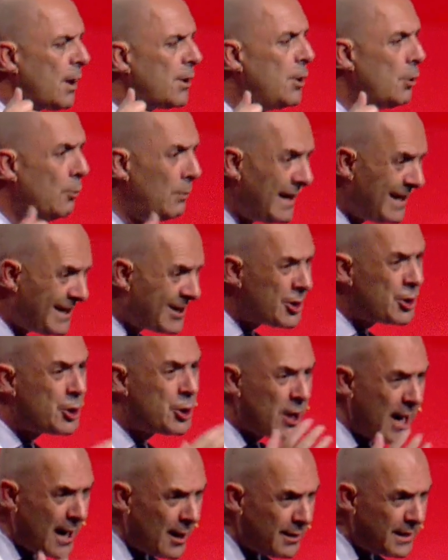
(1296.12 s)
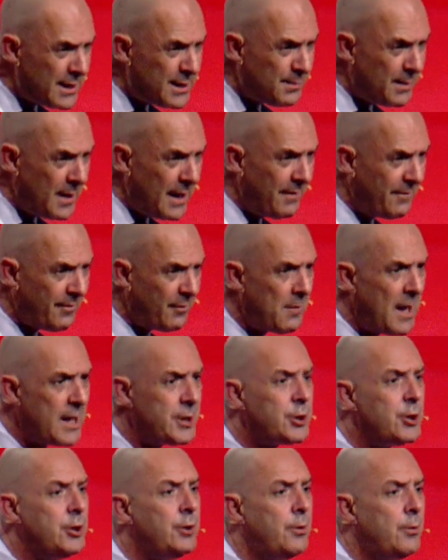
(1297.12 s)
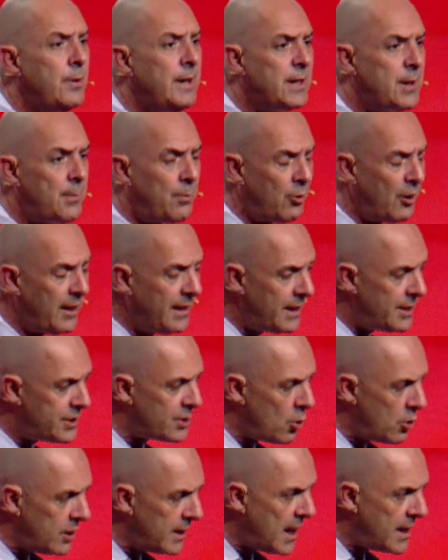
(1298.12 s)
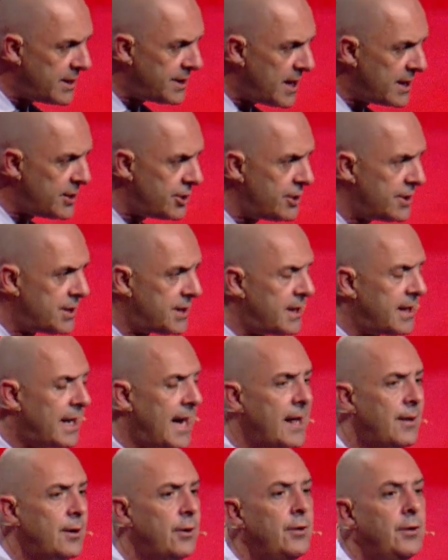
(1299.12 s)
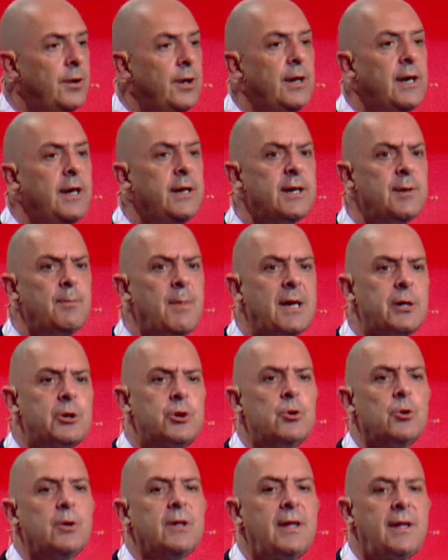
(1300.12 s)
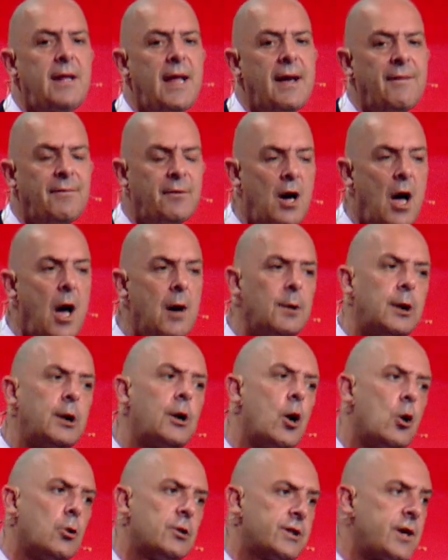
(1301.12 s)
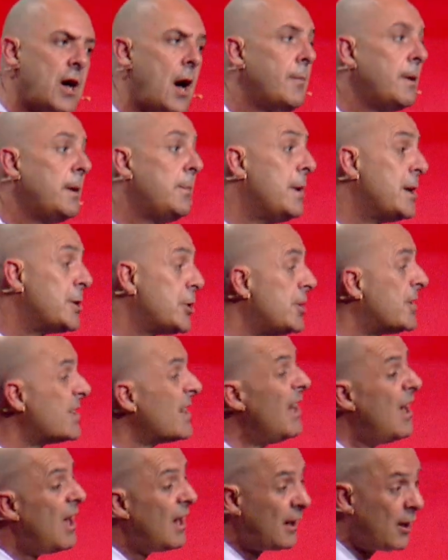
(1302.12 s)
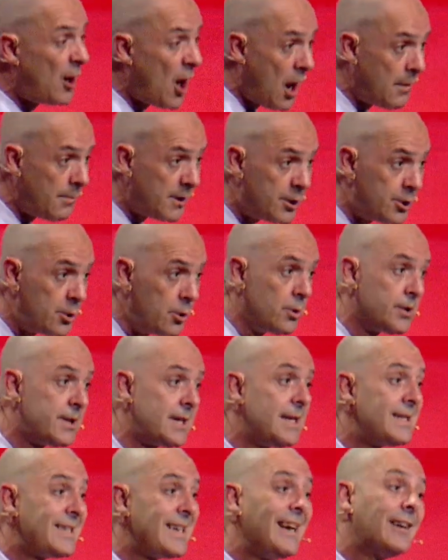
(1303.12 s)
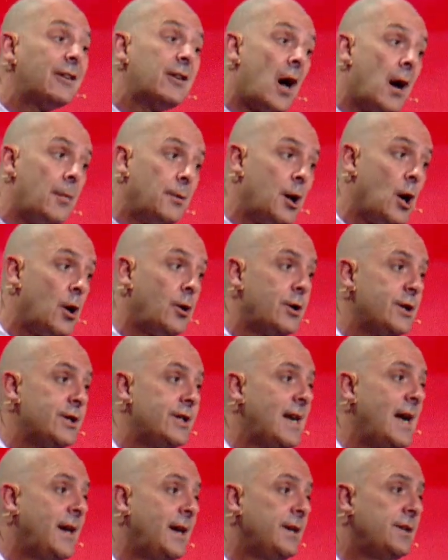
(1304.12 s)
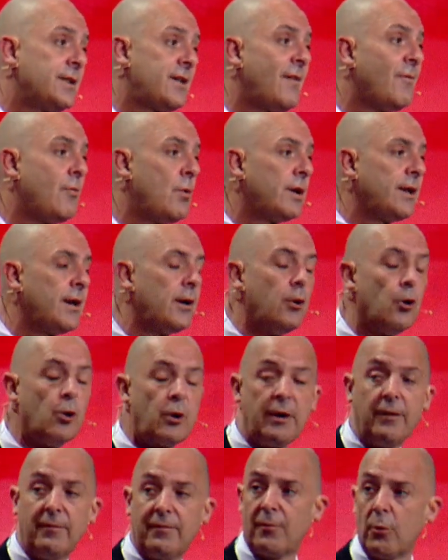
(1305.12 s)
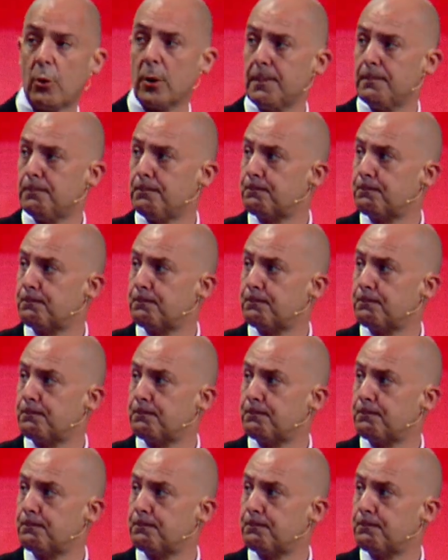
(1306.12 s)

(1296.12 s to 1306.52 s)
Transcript: you need to share this information, you need to bring these organizations together, and you need to make sure that they have common goals, common missions, common tool sets, and common understandings of what they're looking for.